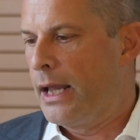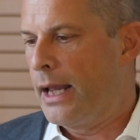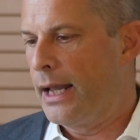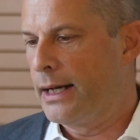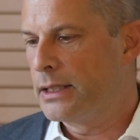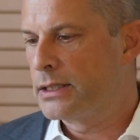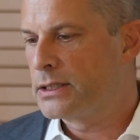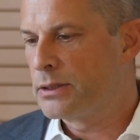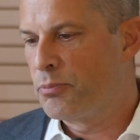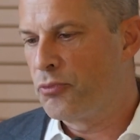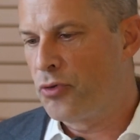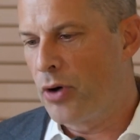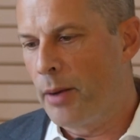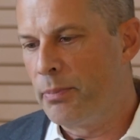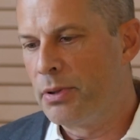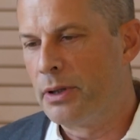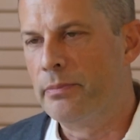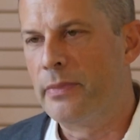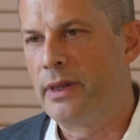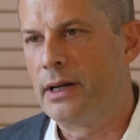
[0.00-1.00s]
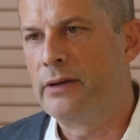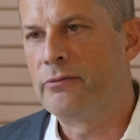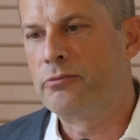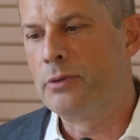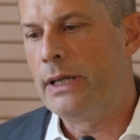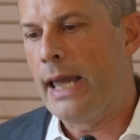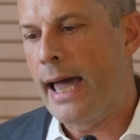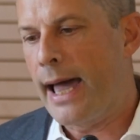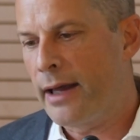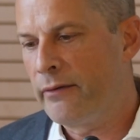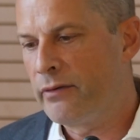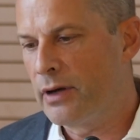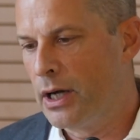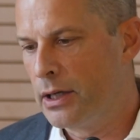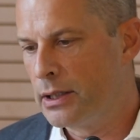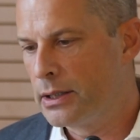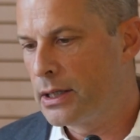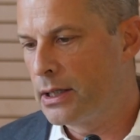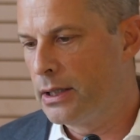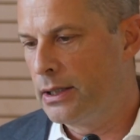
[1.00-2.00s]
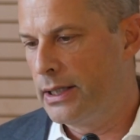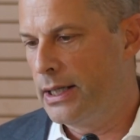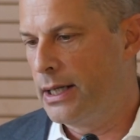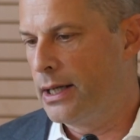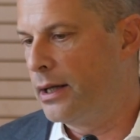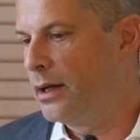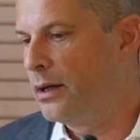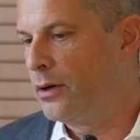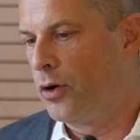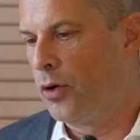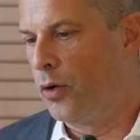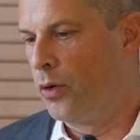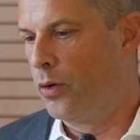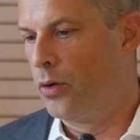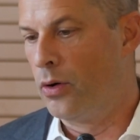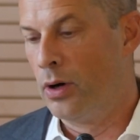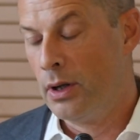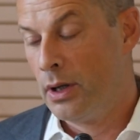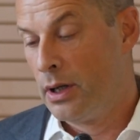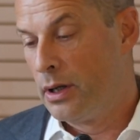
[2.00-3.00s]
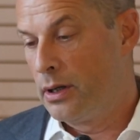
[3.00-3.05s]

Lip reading: And it's a problem that if we have unclear or